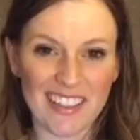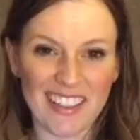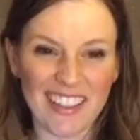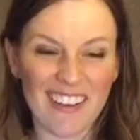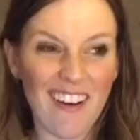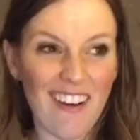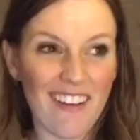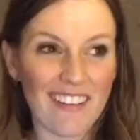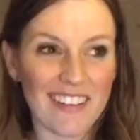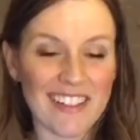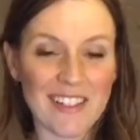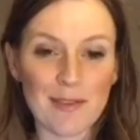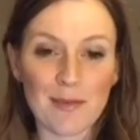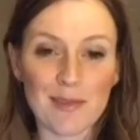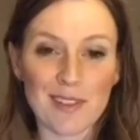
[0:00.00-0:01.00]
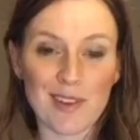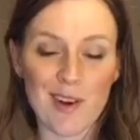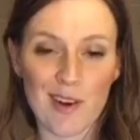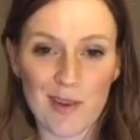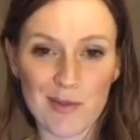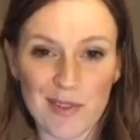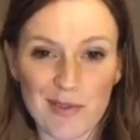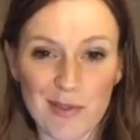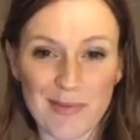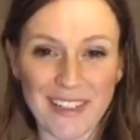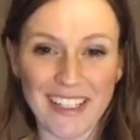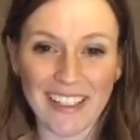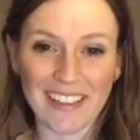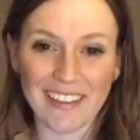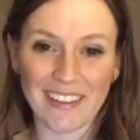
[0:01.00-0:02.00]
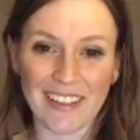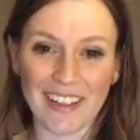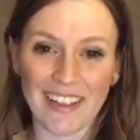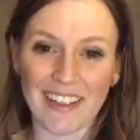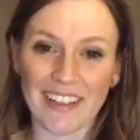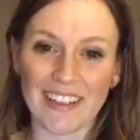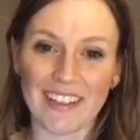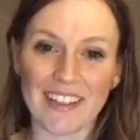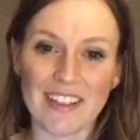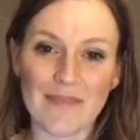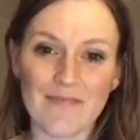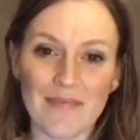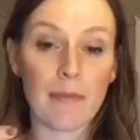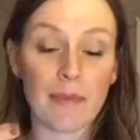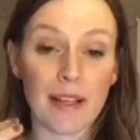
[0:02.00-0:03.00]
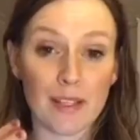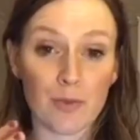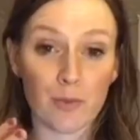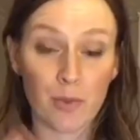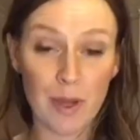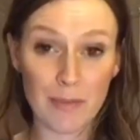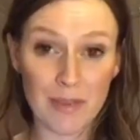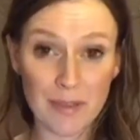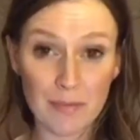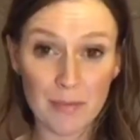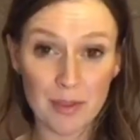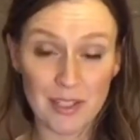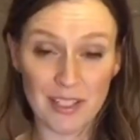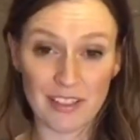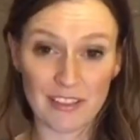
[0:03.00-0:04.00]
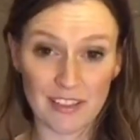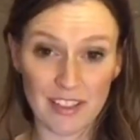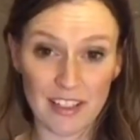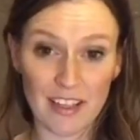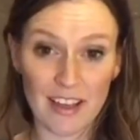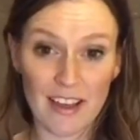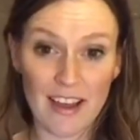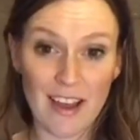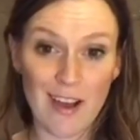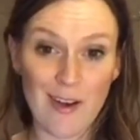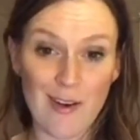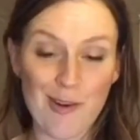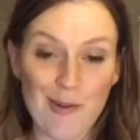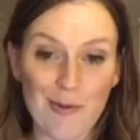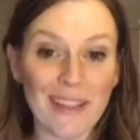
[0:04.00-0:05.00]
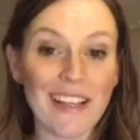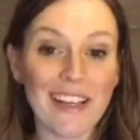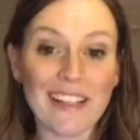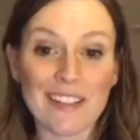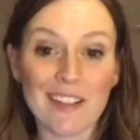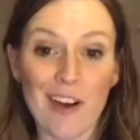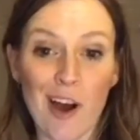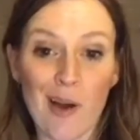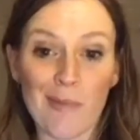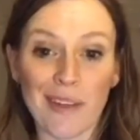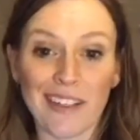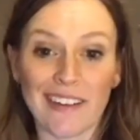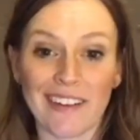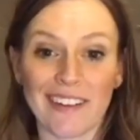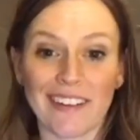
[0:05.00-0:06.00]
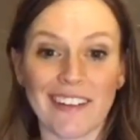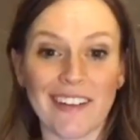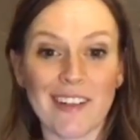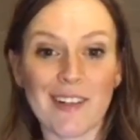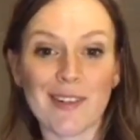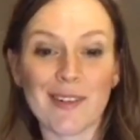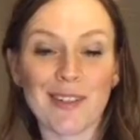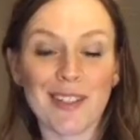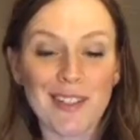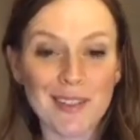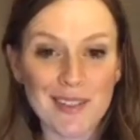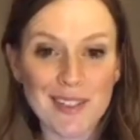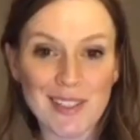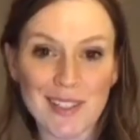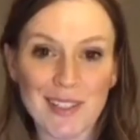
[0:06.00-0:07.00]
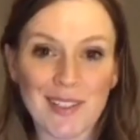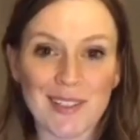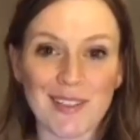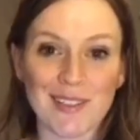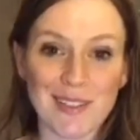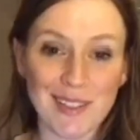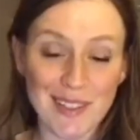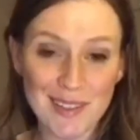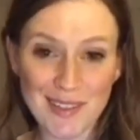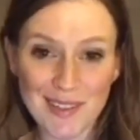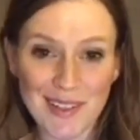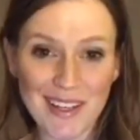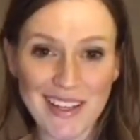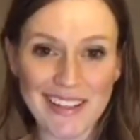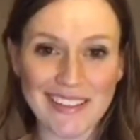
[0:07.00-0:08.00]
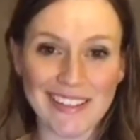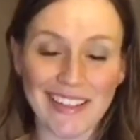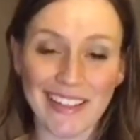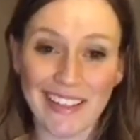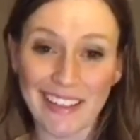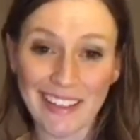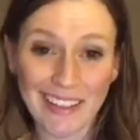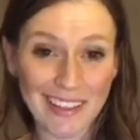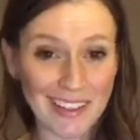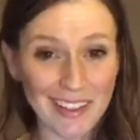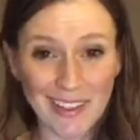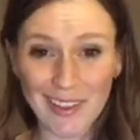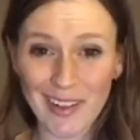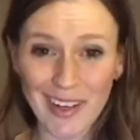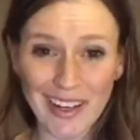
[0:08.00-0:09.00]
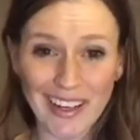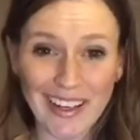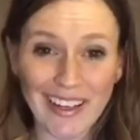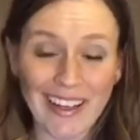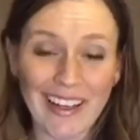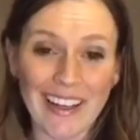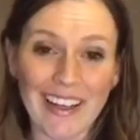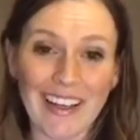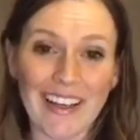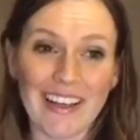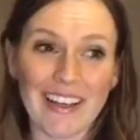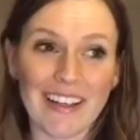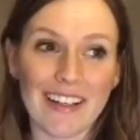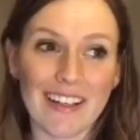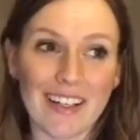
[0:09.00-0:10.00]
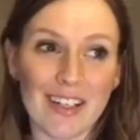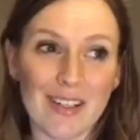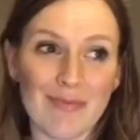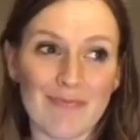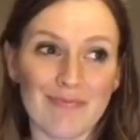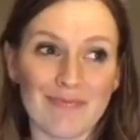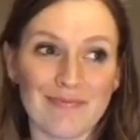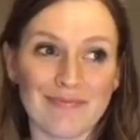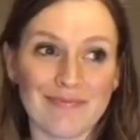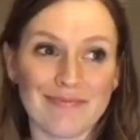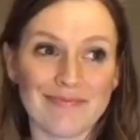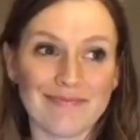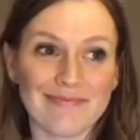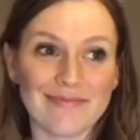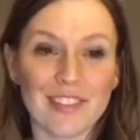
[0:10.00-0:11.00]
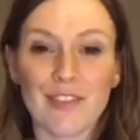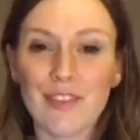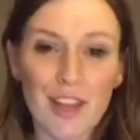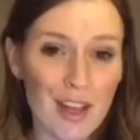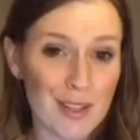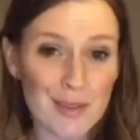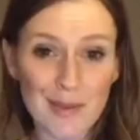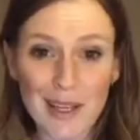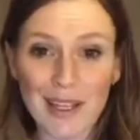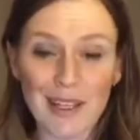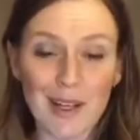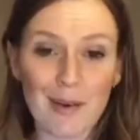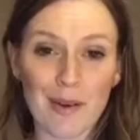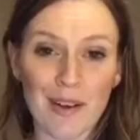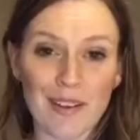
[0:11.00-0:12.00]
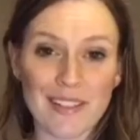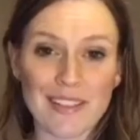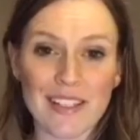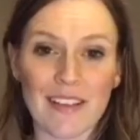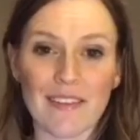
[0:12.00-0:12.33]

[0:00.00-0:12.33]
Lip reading: Y'all, this one was a hard one for me, okay? As women particularly, we like to comment on, oh, cute shoes, cute dress, like, you look great, you've lost weight, you know, all this stuff.